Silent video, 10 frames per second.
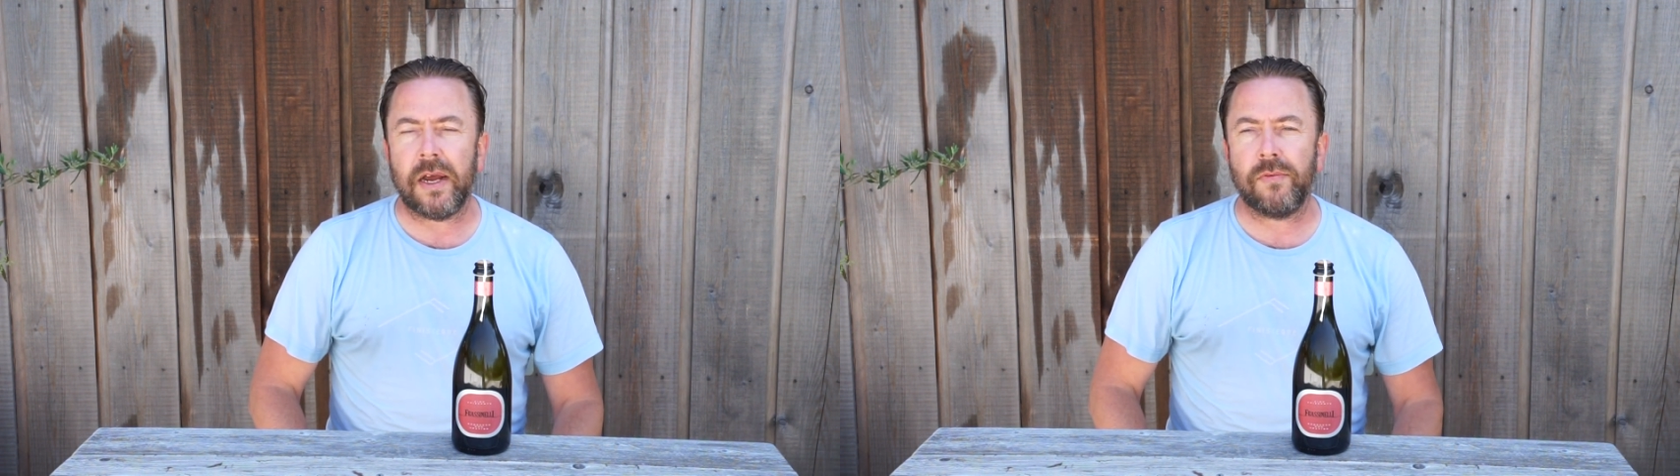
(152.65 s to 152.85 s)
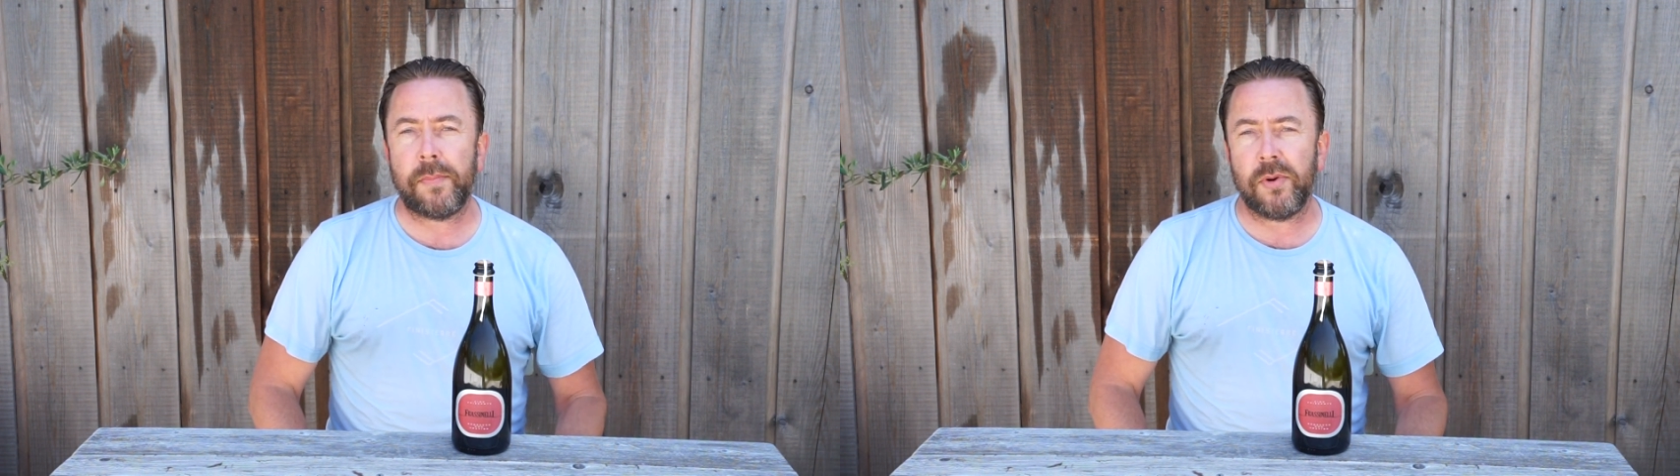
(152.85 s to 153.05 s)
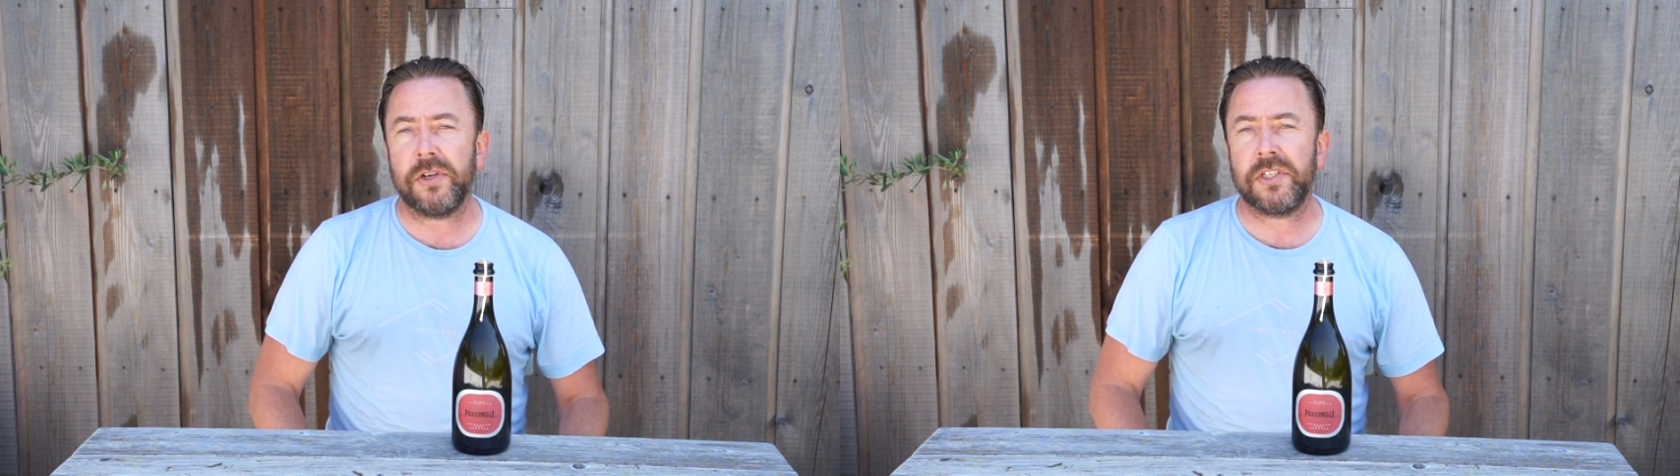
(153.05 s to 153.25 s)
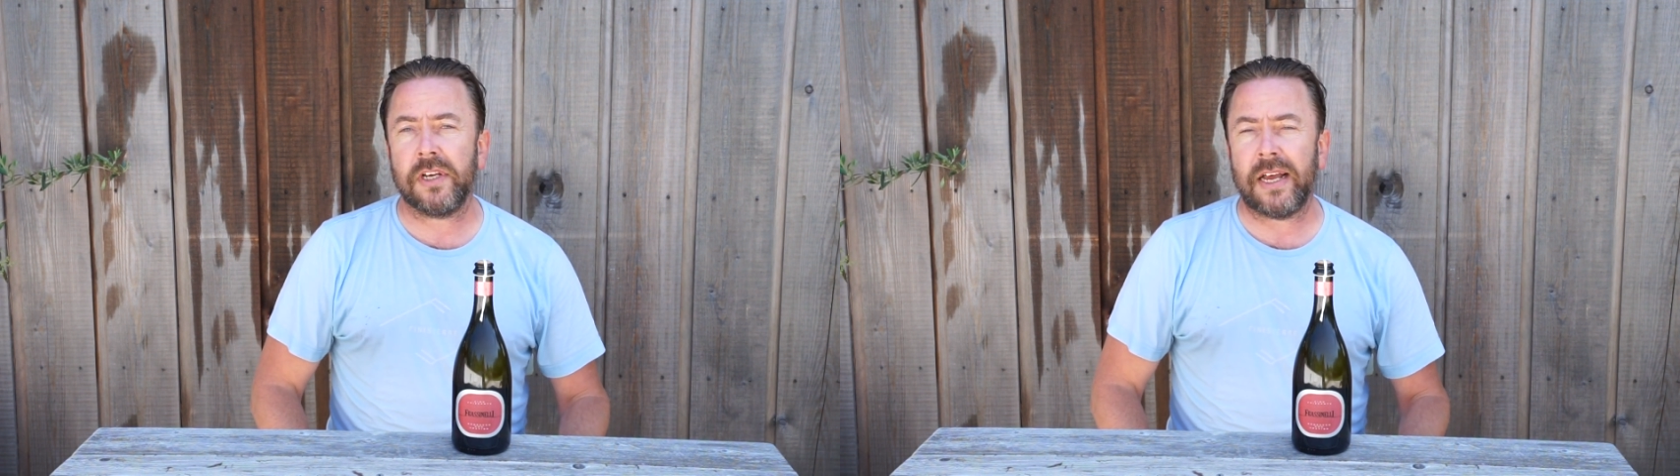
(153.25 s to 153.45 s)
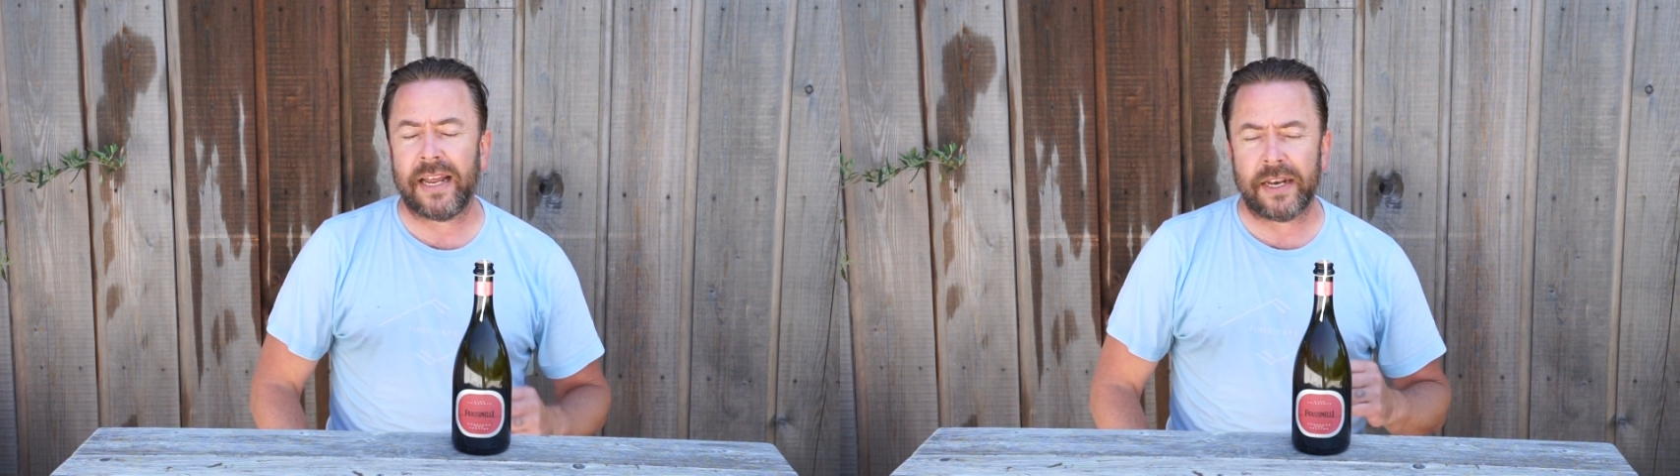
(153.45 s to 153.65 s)

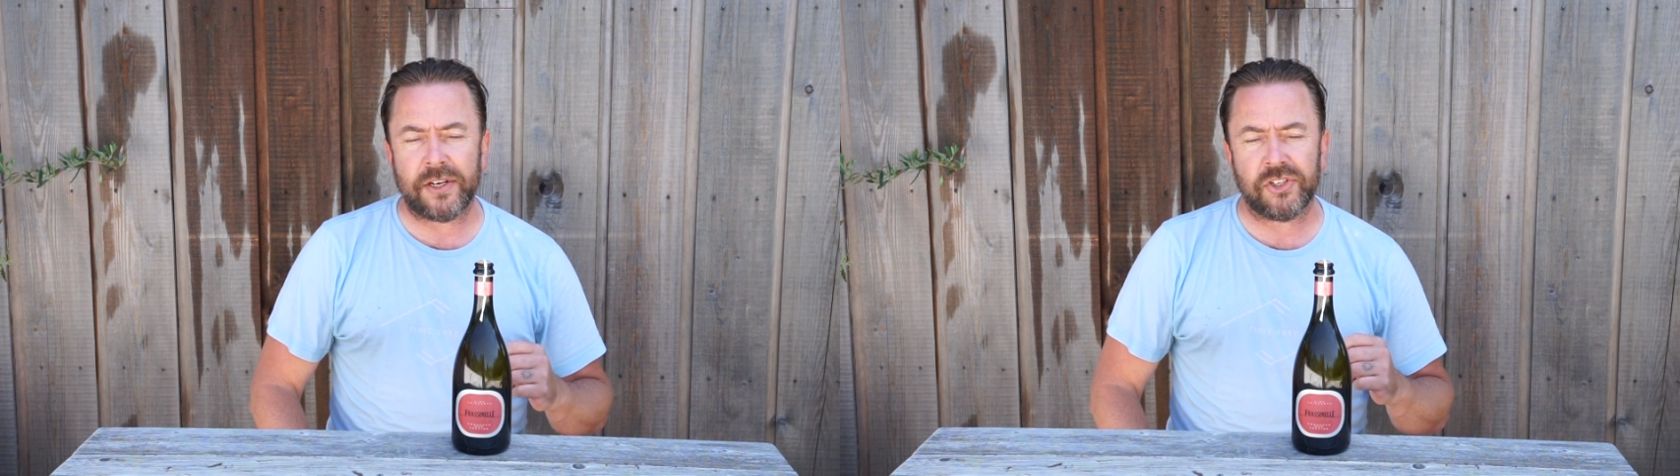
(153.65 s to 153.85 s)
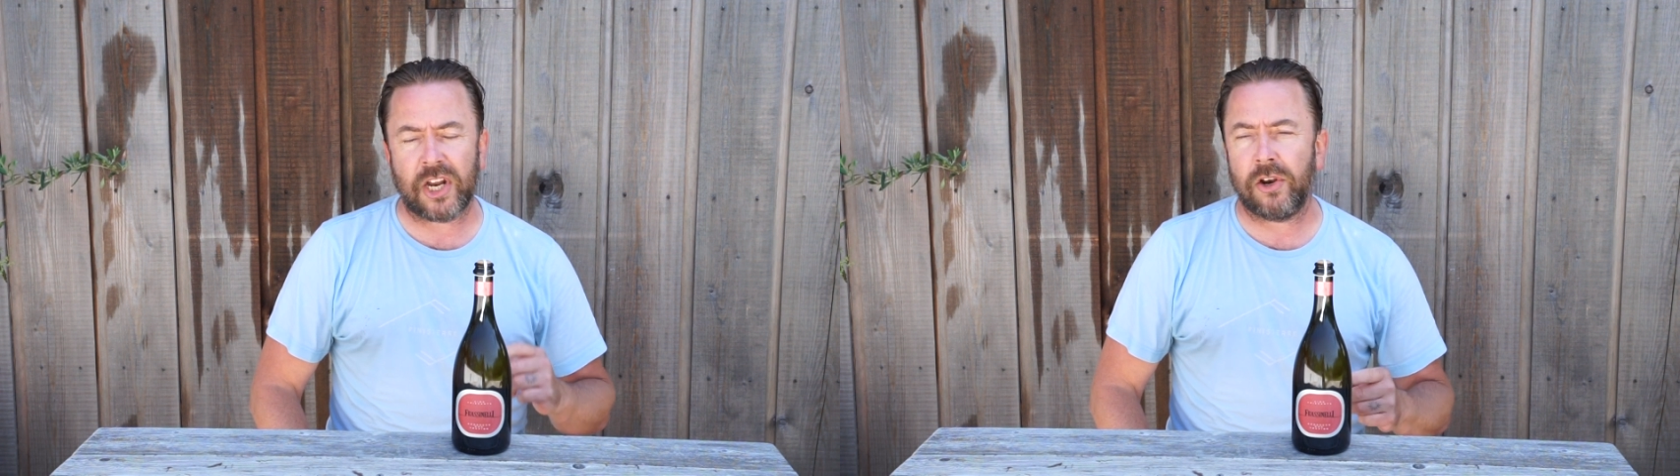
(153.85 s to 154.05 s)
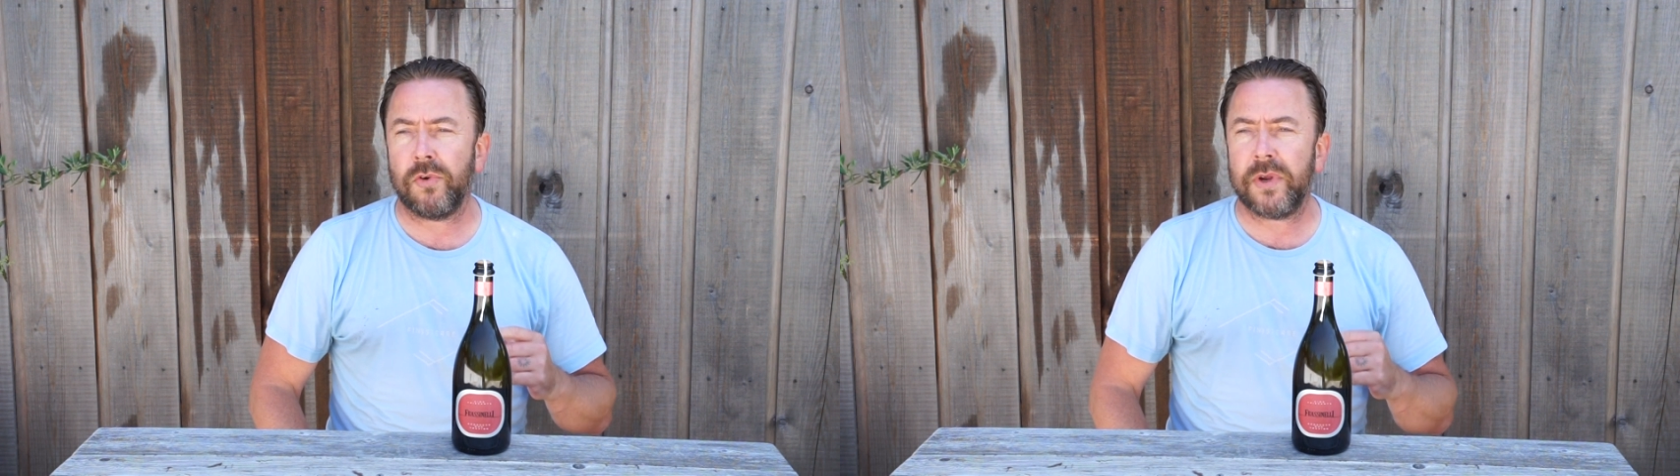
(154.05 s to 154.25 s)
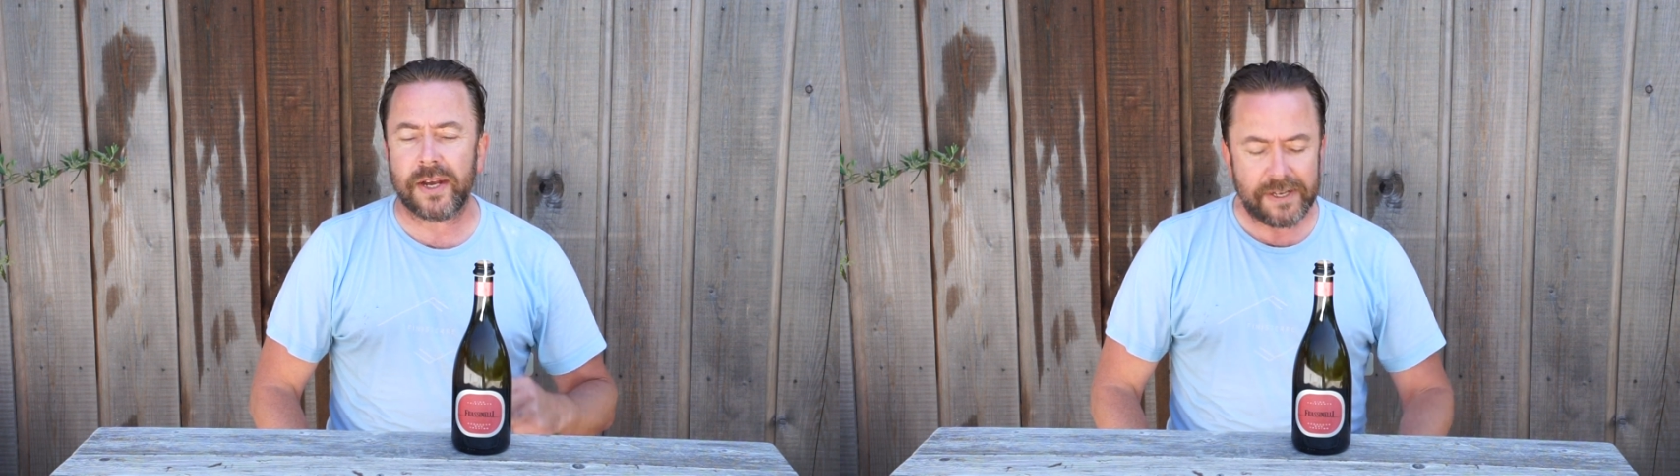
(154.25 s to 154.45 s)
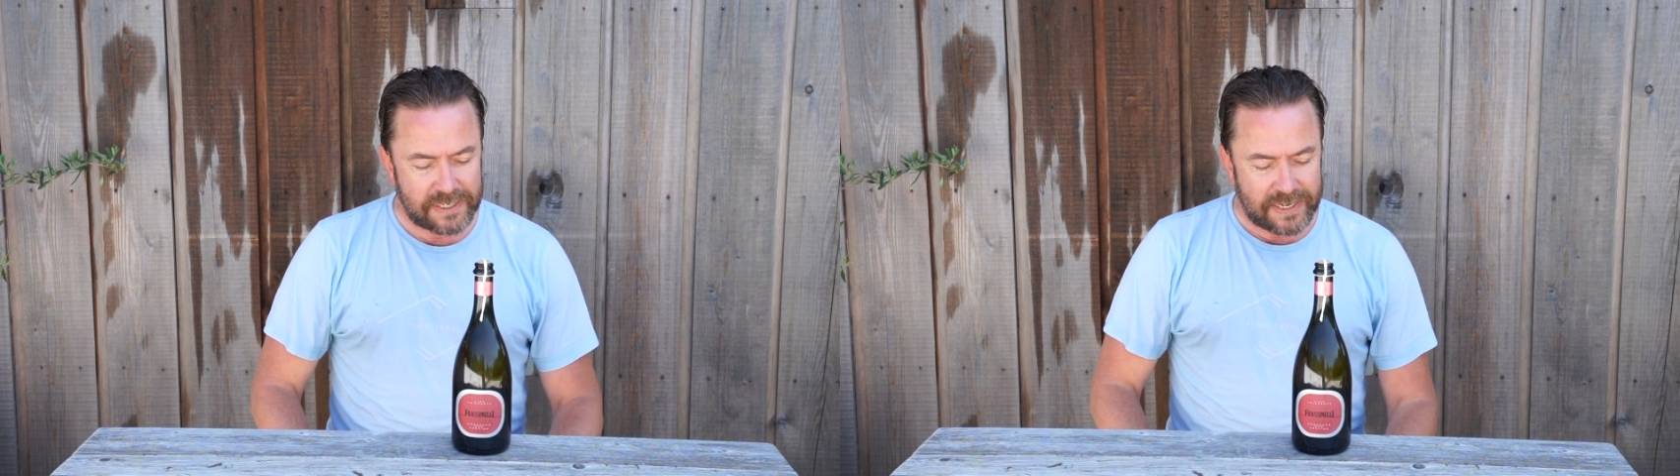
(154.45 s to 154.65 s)
Roberta and Gianluca,